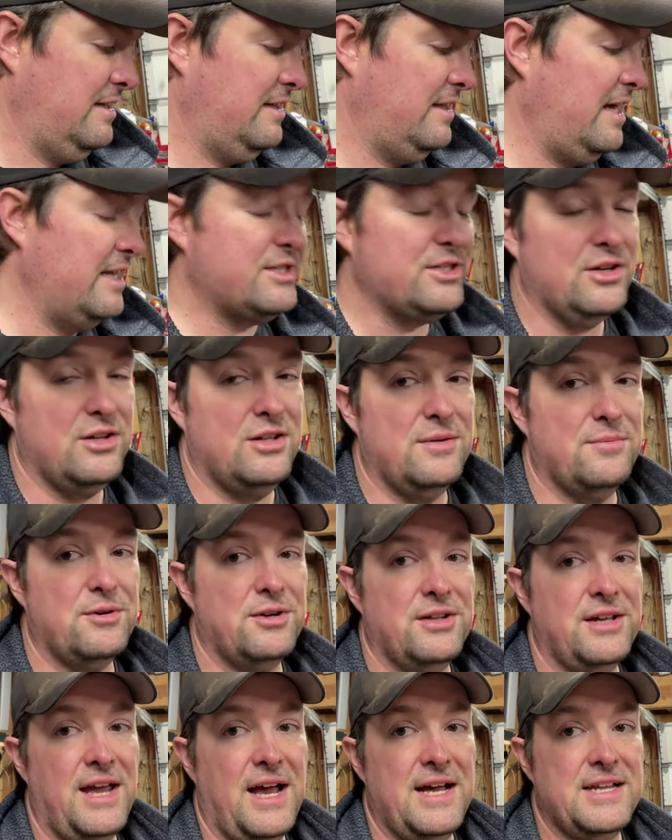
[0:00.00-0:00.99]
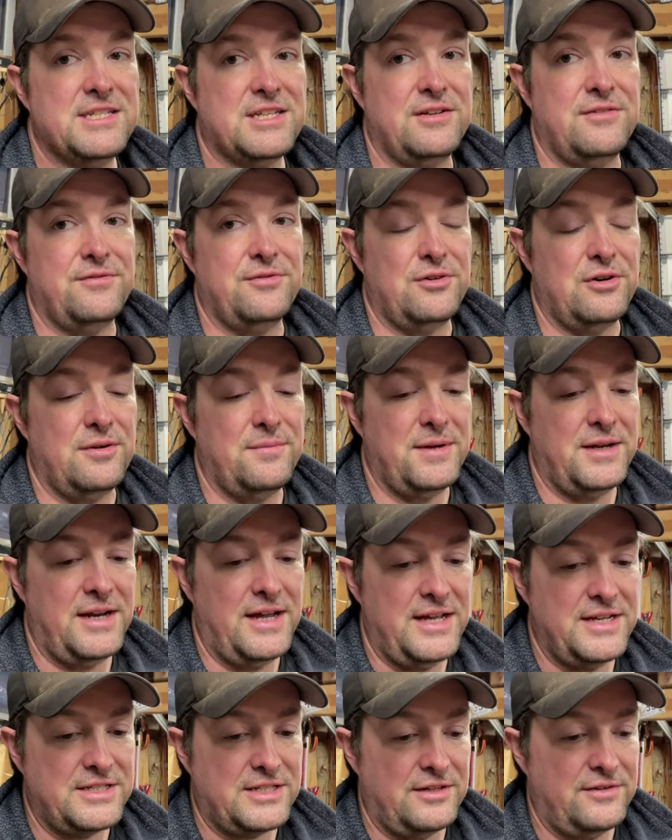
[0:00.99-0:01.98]
that's all I'm really asking for. I'm not
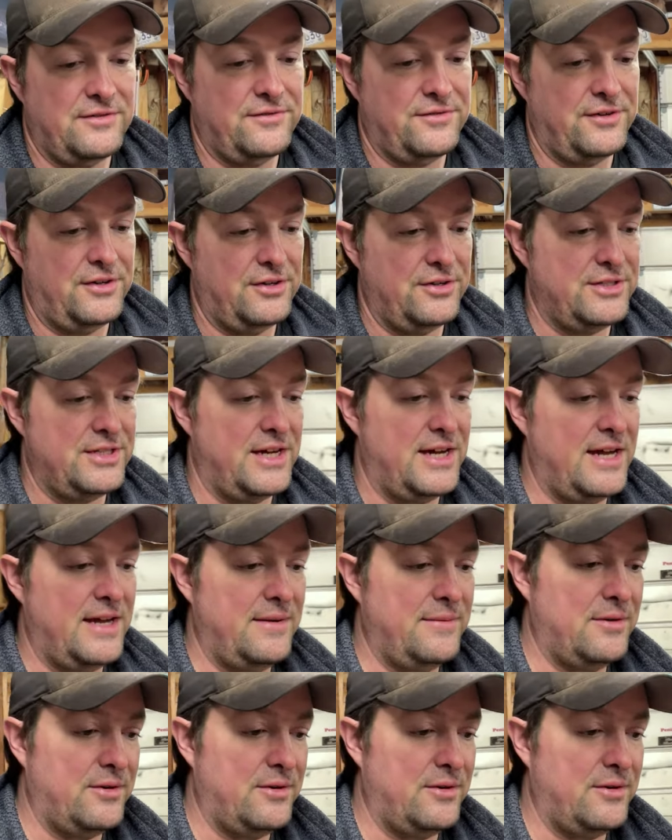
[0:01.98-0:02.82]
asking for your time,